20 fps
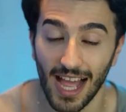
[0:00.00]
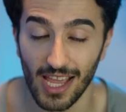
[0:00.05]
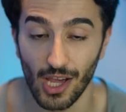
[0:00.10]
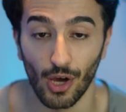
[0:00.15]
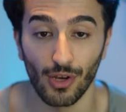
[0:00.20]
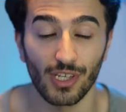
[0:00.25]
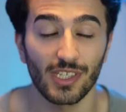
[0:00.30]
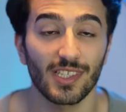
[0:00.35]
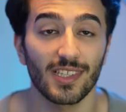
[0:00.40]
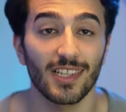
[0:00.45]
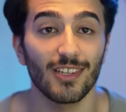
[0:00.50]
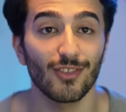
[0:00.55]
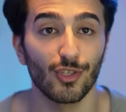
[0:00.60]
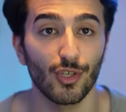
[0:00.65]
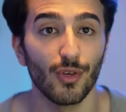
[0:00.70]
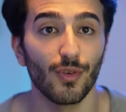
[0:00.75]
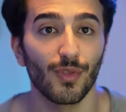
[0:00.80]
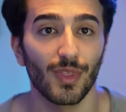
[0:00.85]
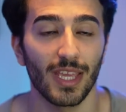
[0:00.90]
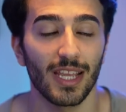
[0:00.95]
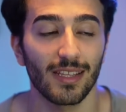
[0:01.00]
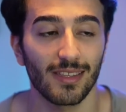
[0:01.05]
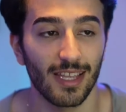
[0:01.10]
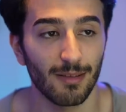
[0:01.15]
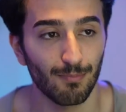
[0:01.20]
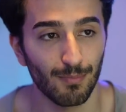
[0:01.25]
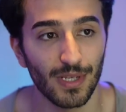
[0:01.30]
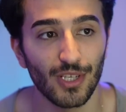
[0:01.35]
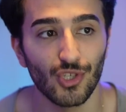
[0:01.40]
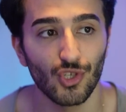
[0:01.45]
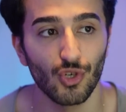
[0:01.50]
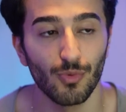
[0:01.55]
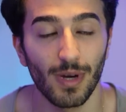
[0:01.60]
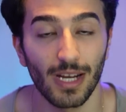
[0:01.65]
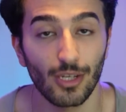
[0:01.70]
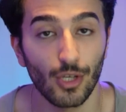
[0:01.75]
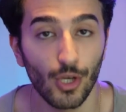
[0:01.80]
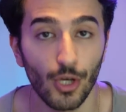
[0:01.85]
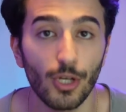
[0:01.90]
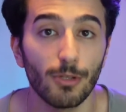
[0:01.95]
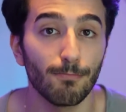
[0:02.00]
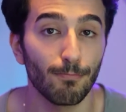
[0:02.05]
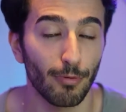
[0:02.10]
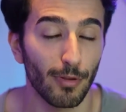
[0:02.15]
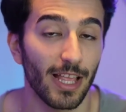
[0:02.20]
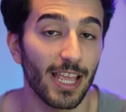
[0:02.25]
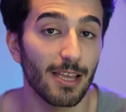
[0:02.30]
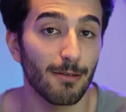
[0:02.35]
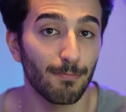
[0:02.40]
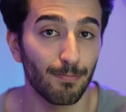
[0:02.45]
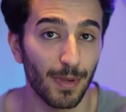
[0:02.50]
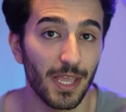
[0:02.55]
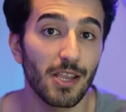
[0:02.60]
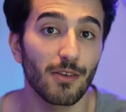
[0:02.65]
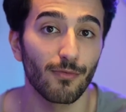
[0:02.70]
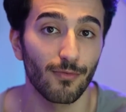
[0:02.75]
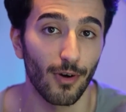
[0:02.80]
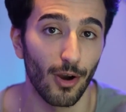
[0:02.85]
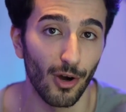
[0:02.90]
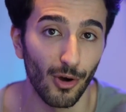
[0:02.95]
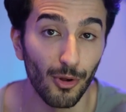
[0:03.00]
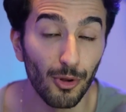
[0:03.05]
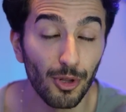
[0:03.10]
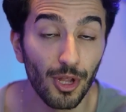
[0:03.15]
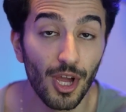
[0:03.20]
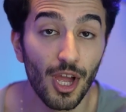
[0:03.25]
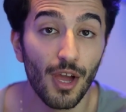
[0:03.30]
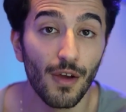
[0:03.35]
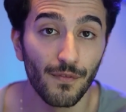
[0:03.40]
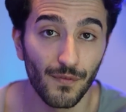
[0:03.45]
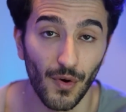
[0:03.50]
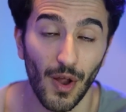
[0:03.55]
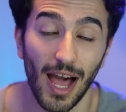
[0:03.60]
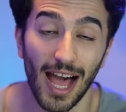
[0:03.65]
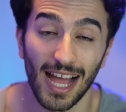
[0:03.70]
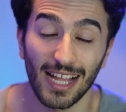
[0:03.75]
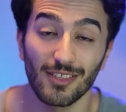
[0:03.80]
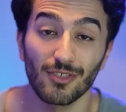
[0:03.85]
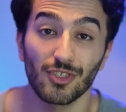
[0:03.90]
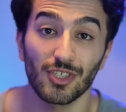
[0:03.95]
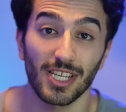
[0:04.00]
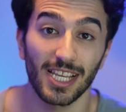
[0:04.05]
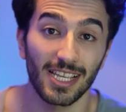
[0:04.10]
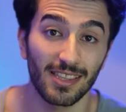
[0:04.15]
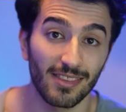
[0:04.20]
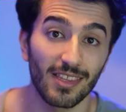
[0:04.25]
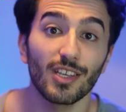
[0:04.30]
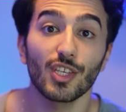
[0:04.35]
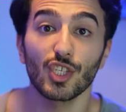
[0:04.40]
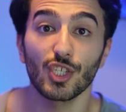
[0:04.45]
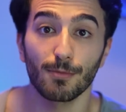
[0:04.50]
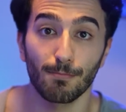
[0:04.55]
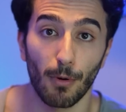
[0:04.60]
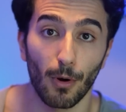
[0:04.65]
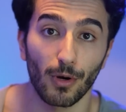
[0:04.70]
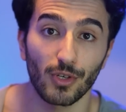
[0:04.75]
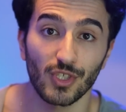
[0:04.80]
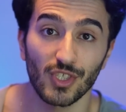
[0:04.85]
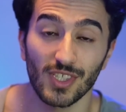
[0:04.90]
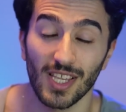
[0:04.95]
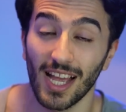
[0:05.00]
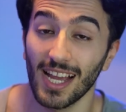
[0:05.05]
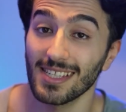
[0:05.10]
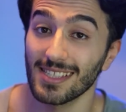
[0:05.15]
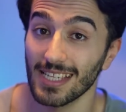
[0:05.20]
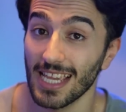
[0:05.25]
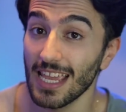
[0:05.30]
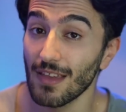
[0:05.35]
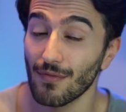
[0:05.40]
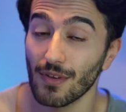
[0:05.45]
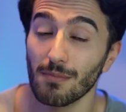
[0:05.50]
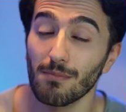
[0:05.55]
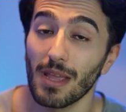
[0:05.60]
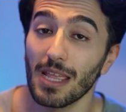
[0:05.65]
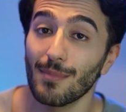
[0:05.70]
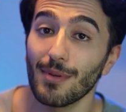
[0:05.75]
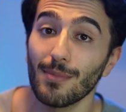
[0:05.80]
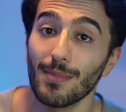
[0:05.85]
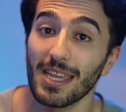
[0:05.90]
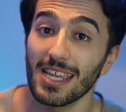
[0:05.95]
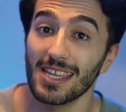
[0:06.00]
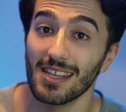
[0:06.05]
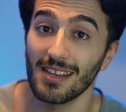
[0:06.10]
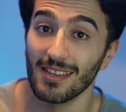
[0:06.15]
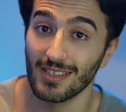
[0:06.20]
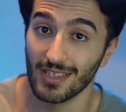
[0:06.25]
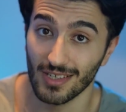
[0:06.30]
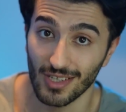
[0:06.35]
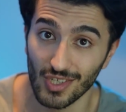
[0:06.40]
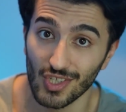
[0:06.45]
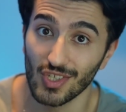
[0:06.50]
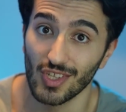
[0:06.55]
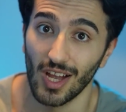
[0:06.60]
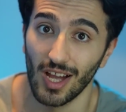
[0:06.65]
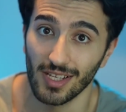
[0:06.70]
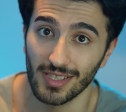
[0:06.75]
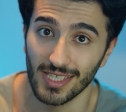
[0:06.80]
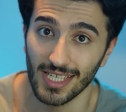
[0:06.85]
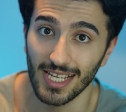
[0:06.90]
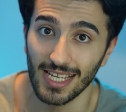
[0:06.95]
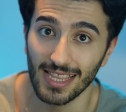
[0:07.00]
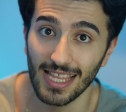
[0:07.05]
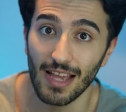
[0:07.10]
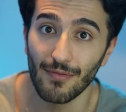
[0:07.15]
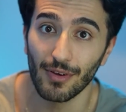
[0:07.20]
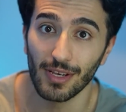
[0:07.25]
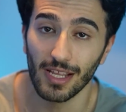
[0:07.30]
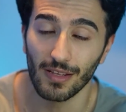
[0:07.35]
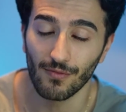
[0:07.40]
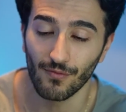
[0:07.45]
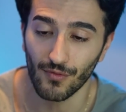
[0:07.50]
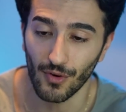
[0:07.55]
I honestly do think that Bissouma could play a big role for Ange in this Spurs side, even maybe make it into the starting 11 at